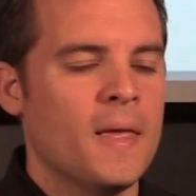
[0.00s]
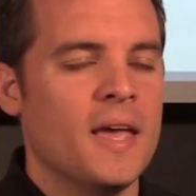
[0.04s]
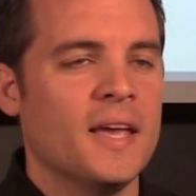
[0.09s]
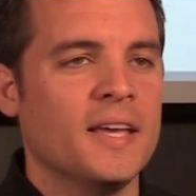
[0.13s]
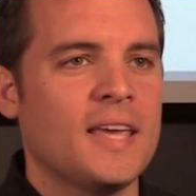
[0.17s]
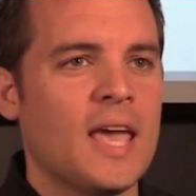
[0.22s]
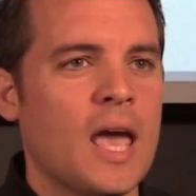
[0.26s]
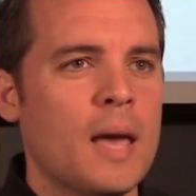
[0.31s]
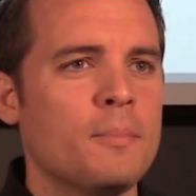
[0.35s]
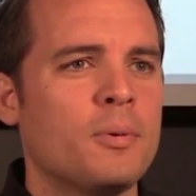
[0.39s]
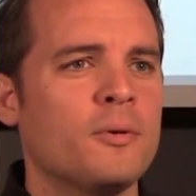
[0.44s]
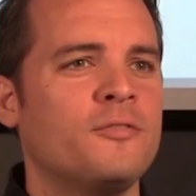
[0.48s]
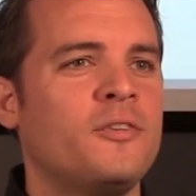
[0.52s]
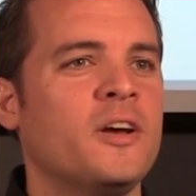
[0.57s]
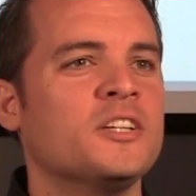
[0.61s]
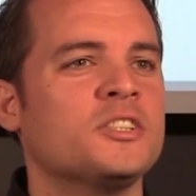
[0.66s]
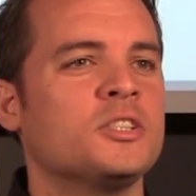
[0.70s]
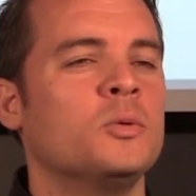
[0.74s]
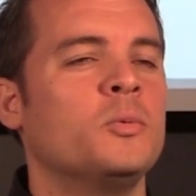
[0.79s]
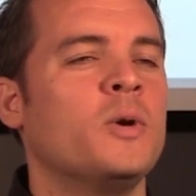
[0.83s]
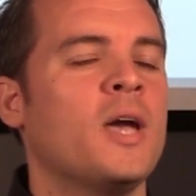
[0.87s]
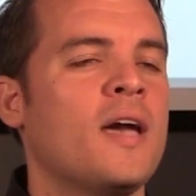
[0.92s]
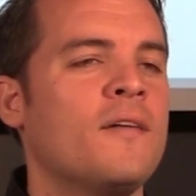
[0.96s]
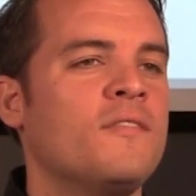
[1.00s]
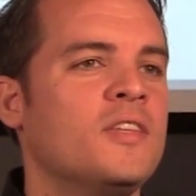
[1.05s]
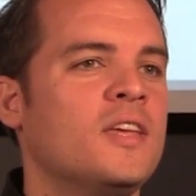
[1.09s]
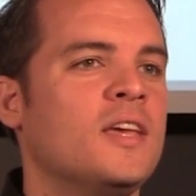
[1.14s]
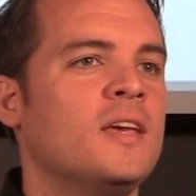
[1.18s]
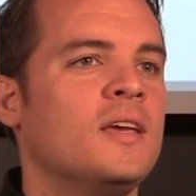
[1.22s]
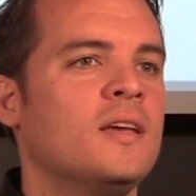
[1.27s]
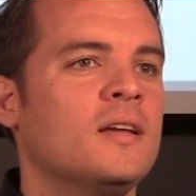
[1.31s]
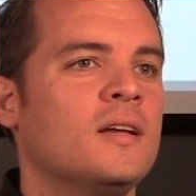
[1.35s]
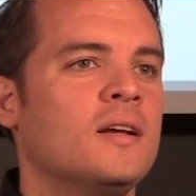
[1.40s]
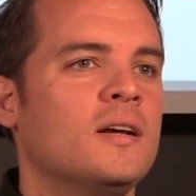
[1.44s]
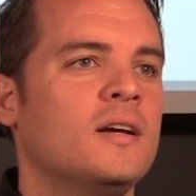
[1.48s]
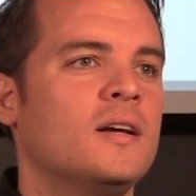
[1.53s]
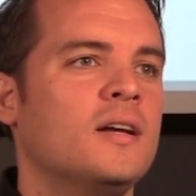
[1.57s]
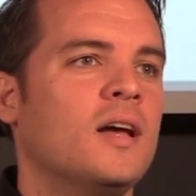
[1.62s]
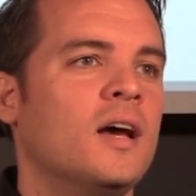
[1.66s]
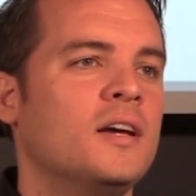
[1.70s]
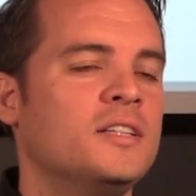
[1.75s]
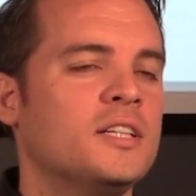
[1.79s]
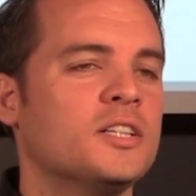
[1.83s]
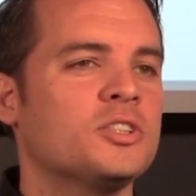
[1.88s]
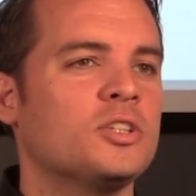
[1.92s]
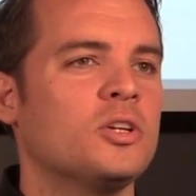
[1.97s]
In CAM Professional, we have the
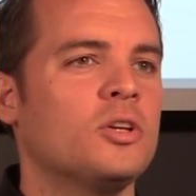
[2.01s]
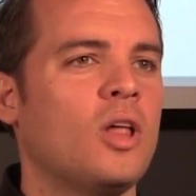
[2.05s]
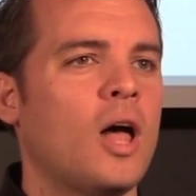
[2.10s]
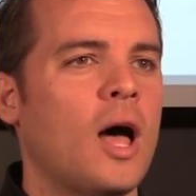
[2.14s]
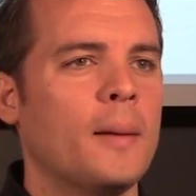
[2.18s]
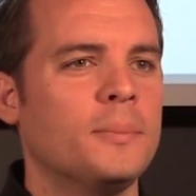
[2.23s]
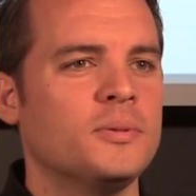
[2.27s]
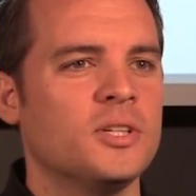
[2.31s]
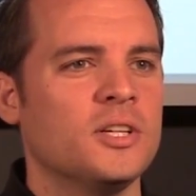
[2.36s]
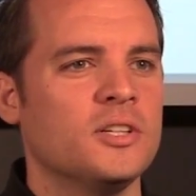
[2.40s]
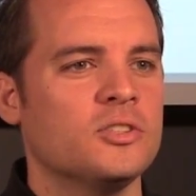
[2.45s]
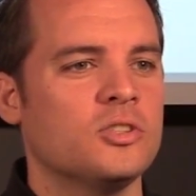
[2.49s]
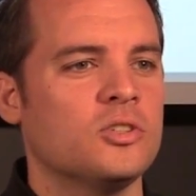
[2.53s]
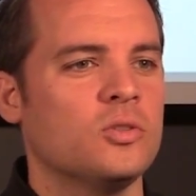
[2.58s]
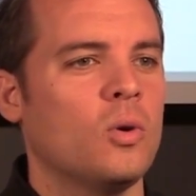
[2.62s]
additional options